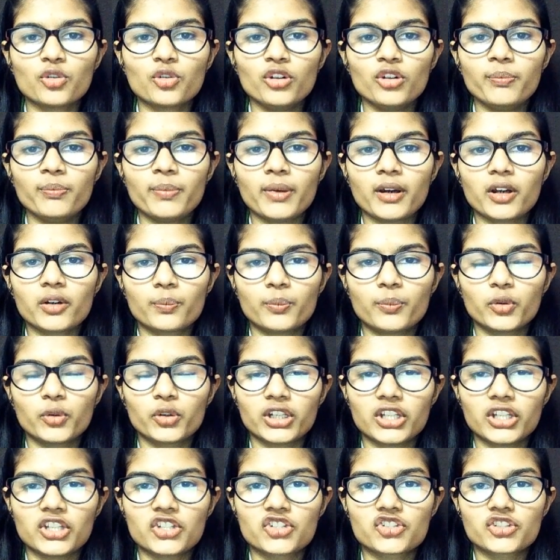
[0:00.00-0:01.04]
is more
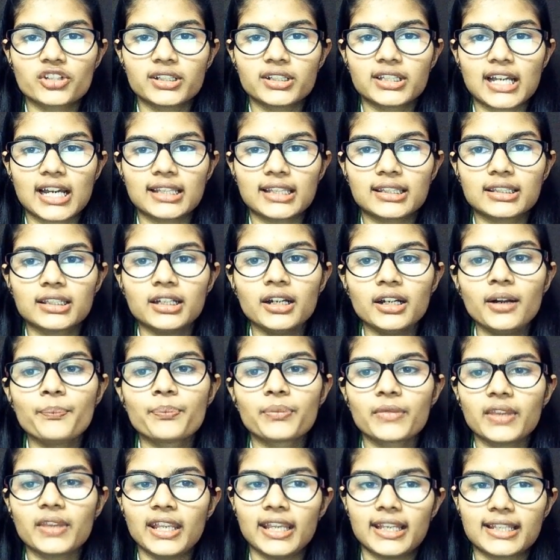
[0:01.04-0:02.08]
potential than the
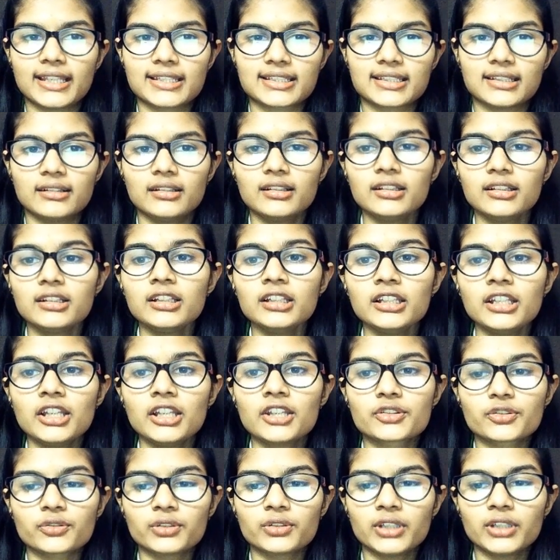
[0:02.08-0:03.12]
Excel.
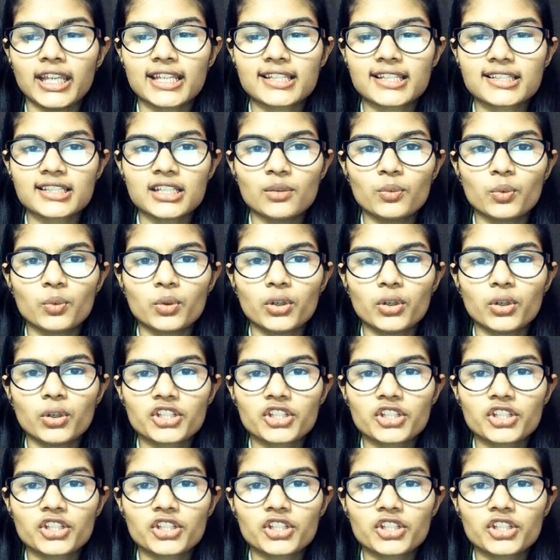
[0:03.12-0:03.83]
So the Excel